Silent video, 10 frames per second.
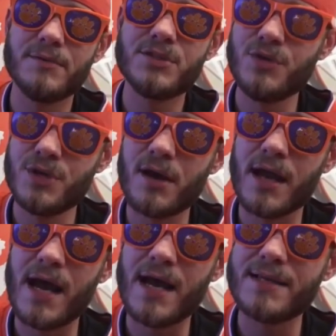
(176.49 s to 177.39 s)
two young
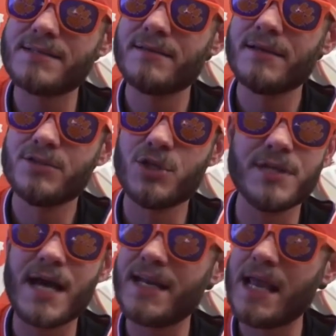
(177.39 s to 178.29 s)
guys, two
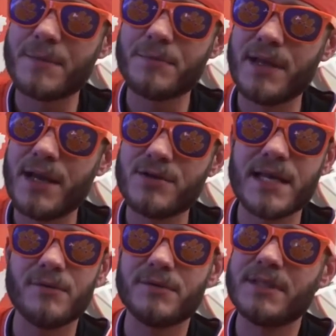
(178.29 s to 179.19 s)
dynamic players.
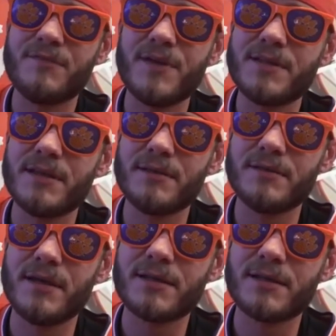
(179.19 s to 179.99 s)
Now, the